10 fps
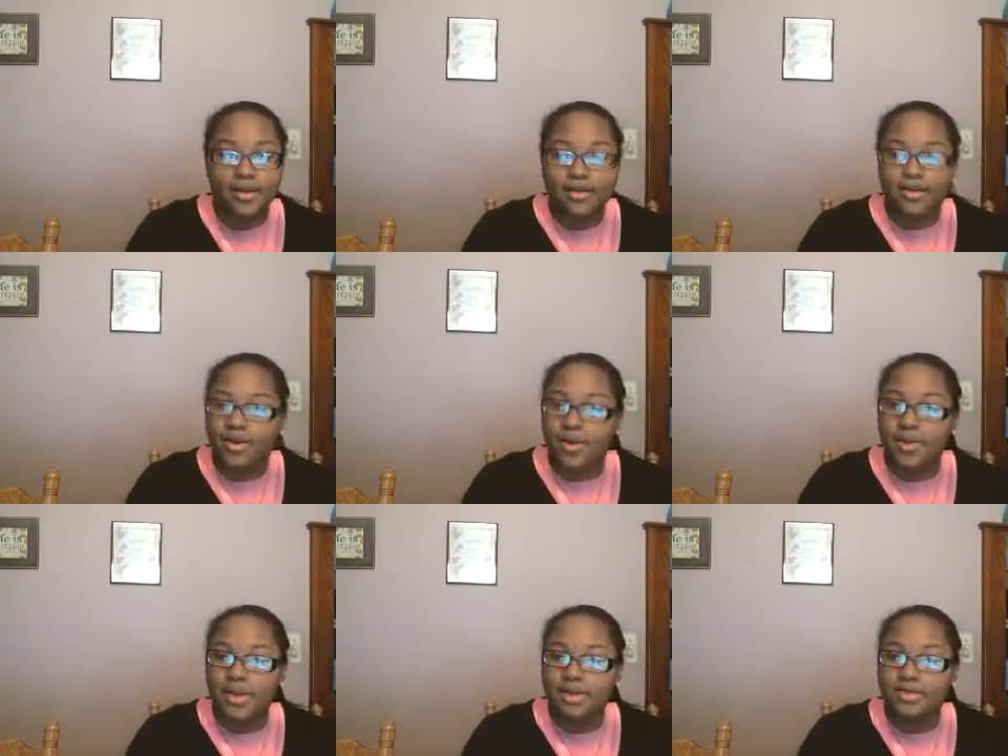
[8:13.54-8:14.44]
You know what I
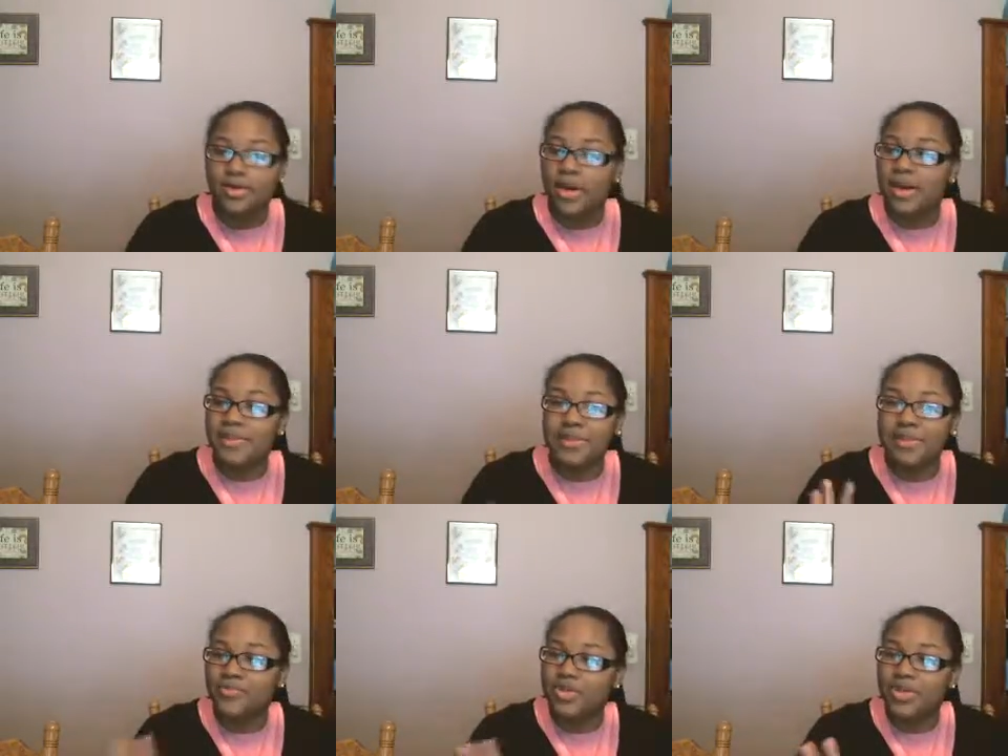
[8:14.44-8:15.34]
mean? So, I
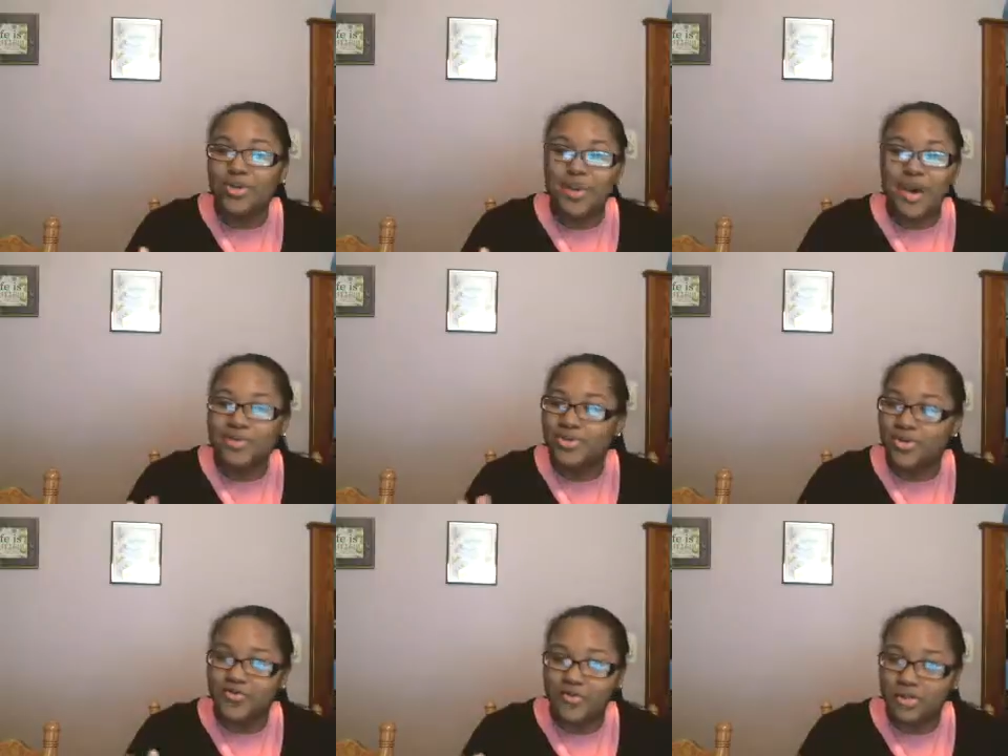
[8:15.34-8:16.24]
mean, we know Bobby
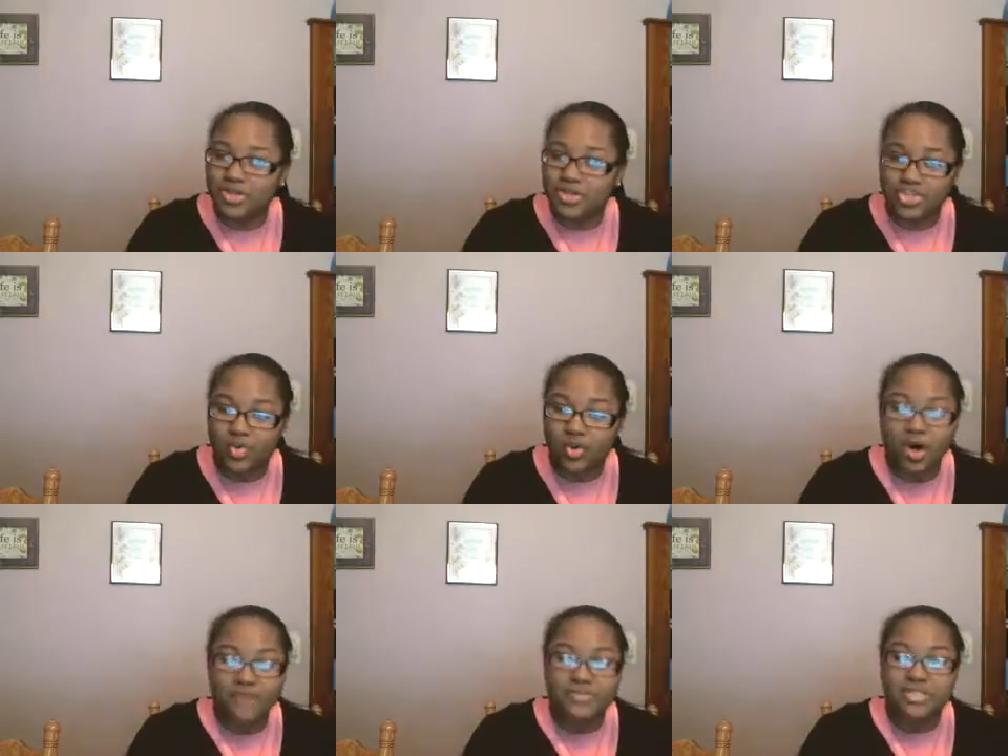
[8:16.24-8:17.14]
known for being a show
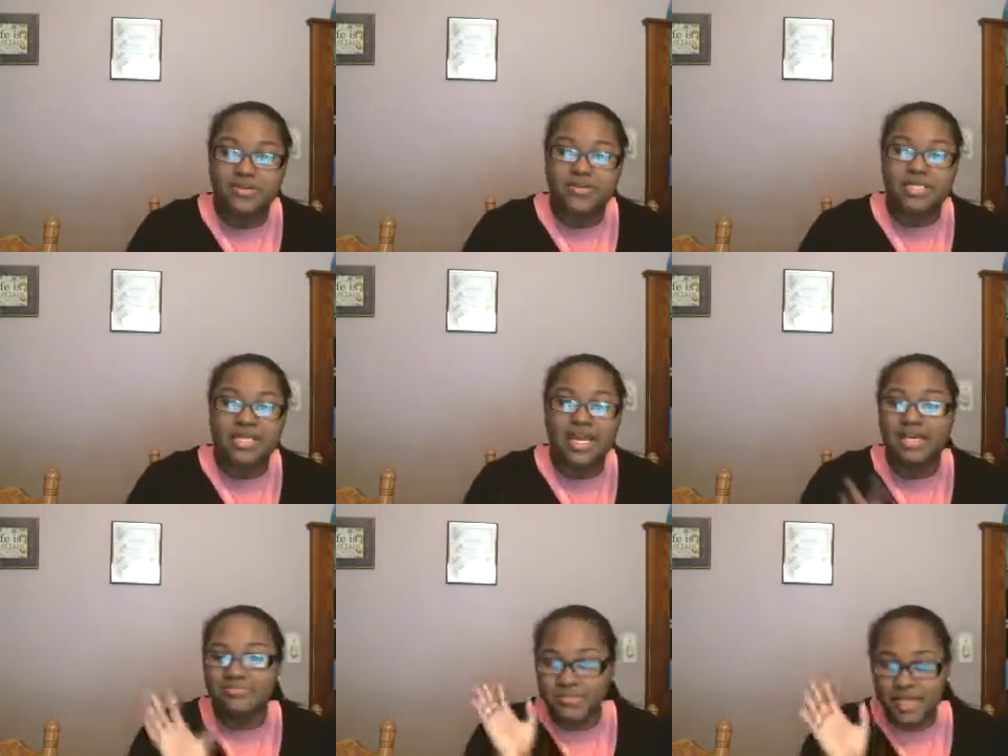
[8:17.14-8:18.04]
off and stuff like
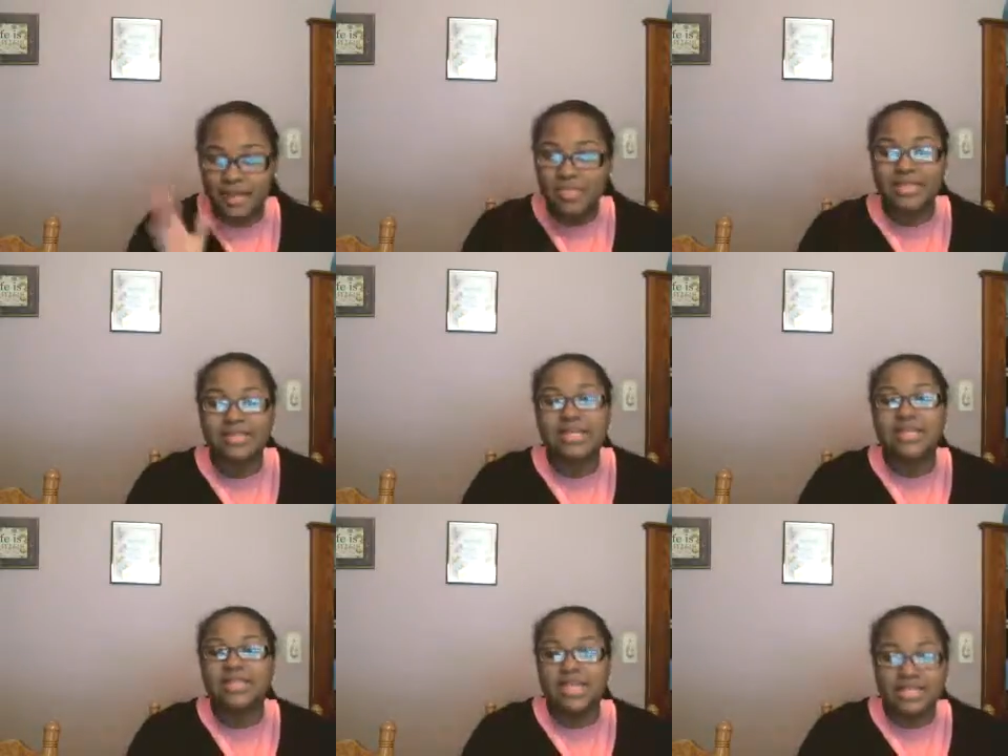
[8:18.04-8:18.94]
that. Not
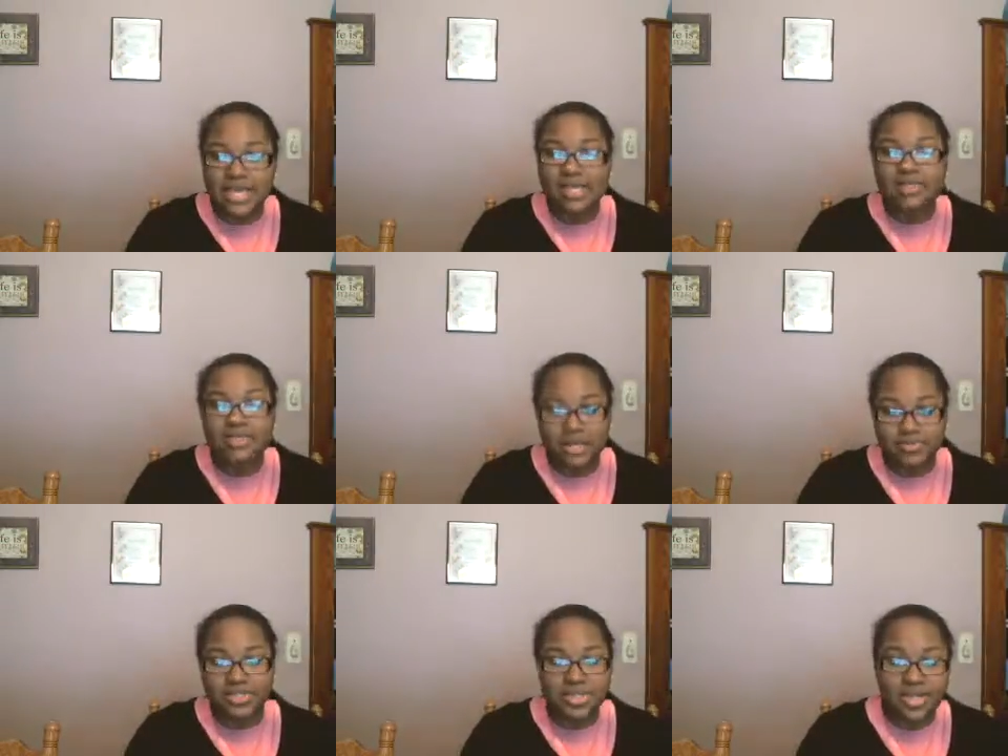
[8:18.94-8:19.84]
saying he's not talented,
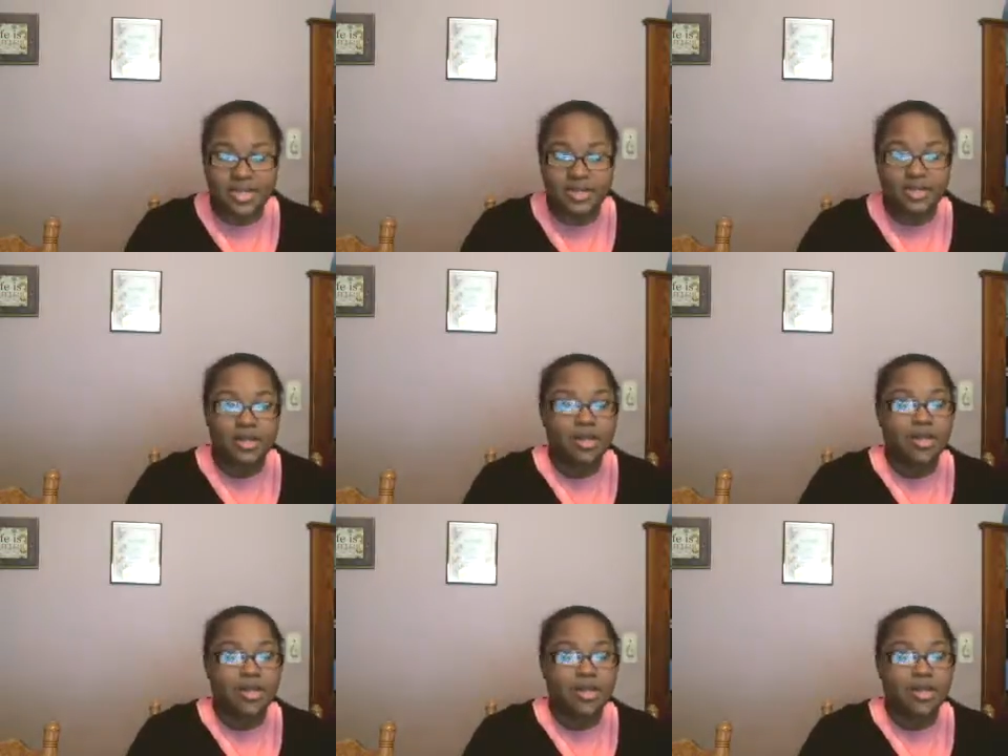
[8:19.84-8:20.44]
I'm just saying.